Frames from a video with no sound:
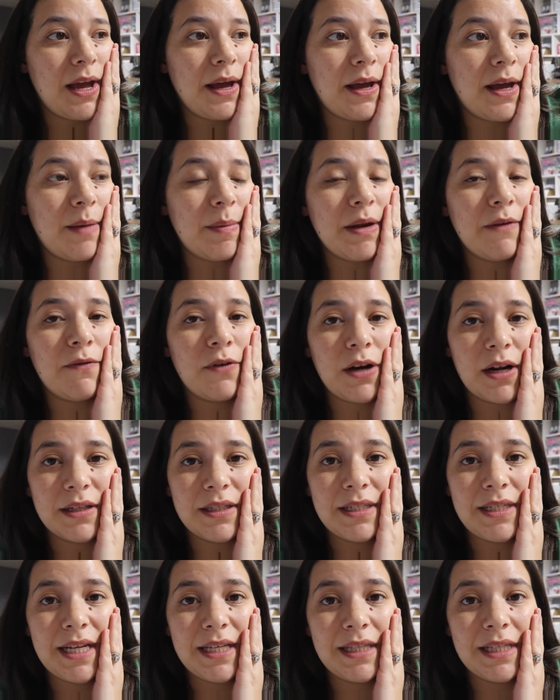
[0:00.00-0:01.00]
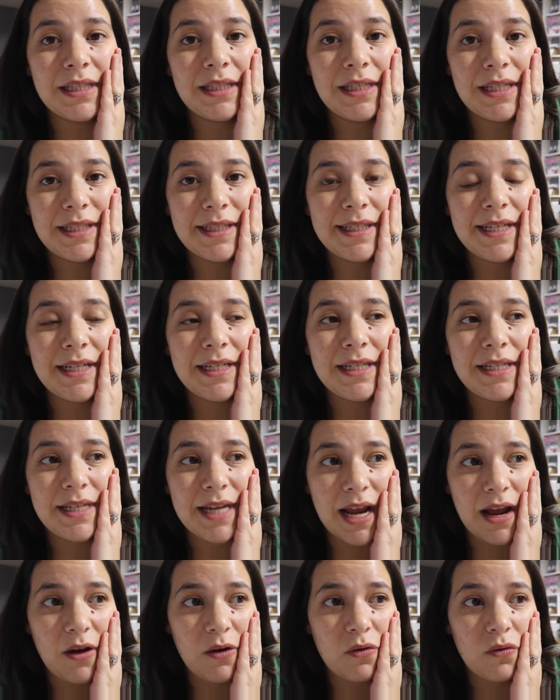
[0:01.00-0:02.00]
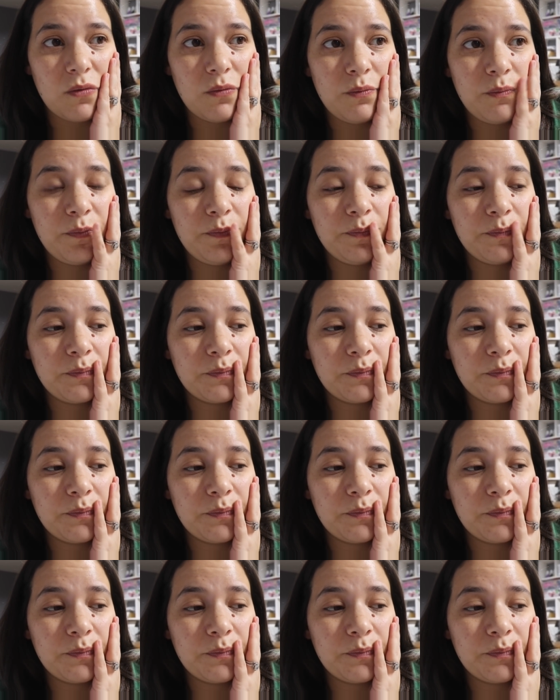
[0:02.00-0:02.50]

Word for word: Um, I forgot to take the listing down